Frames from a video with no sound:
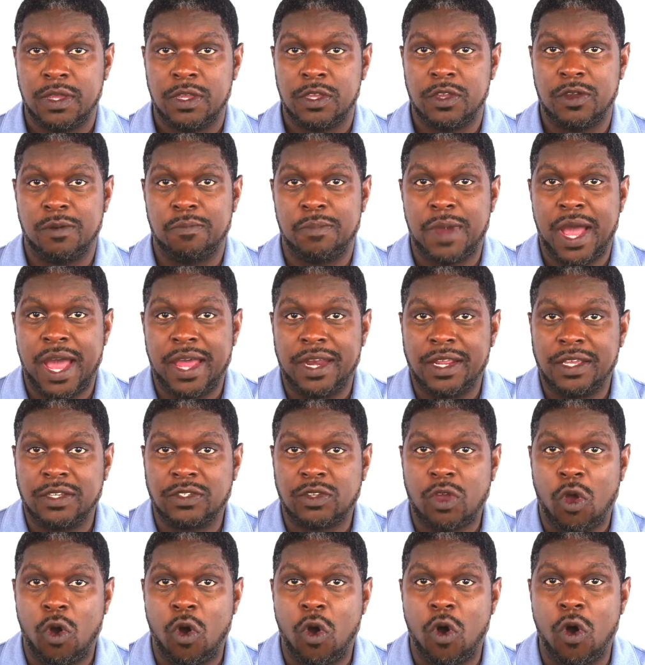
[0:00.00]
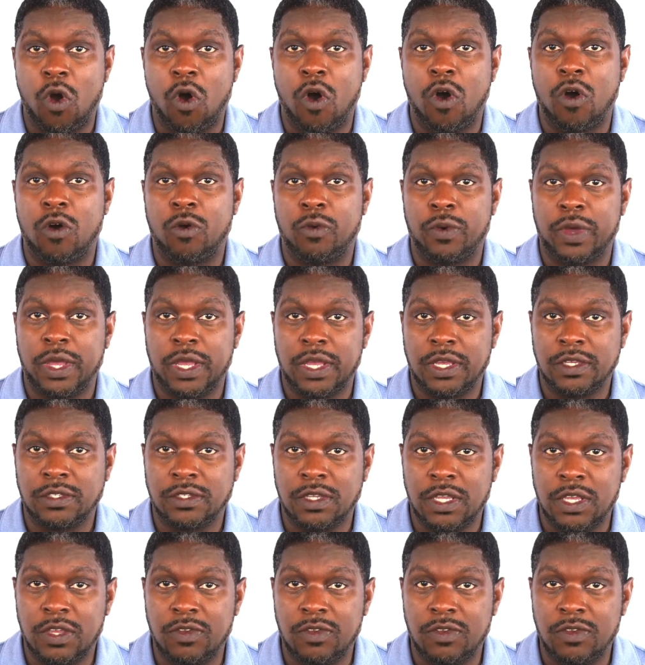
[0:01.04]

Your body is always